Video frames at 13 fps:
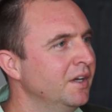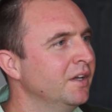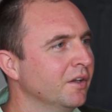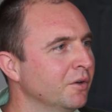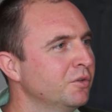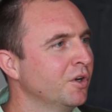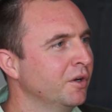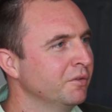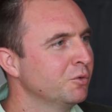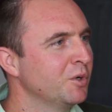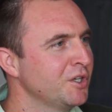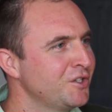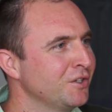Those kind of
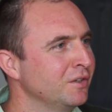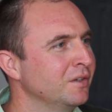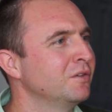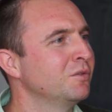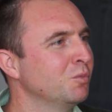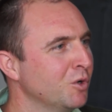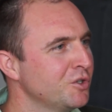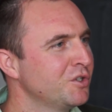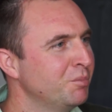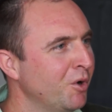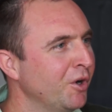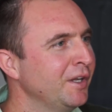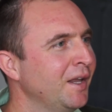questions. Watch the
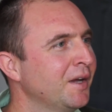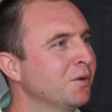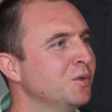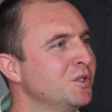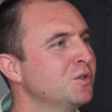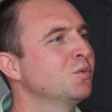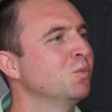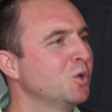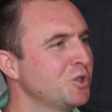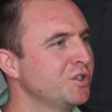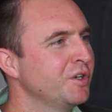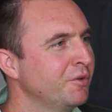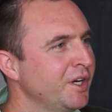body language, watch
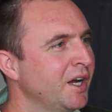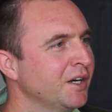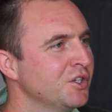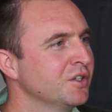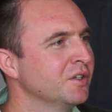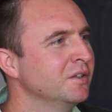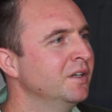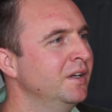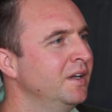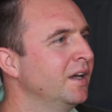their reaction,